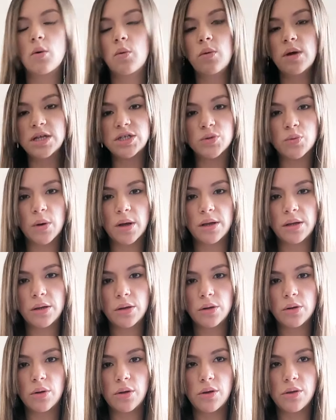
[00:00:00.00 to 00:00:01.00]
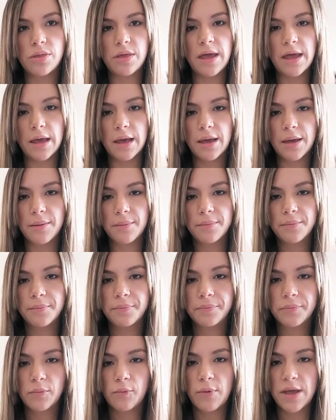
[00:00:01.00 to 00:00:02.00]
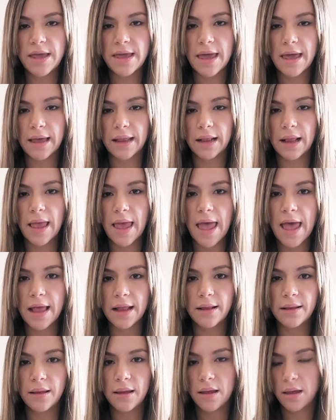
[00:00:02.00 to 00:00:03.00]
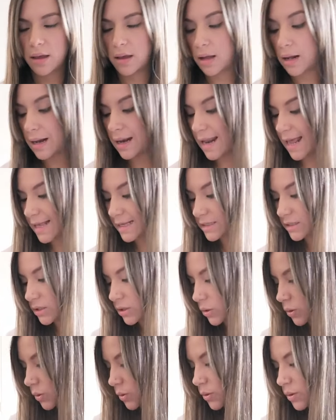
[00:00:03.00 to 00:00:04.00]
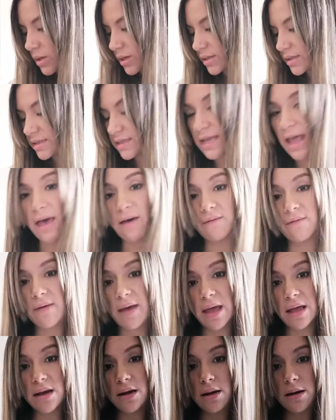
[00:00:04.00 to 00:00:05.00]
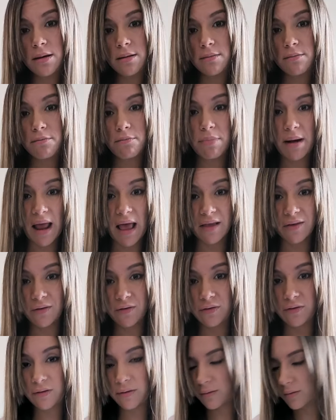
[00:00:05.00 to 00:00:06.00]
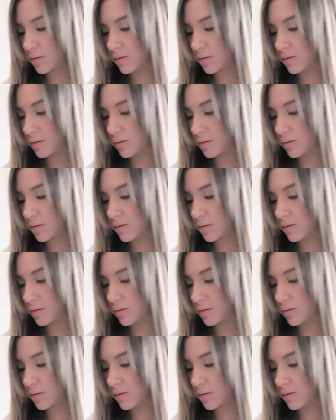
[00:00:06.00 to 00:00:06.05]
Which one do you think we can get? Let's do 7 plus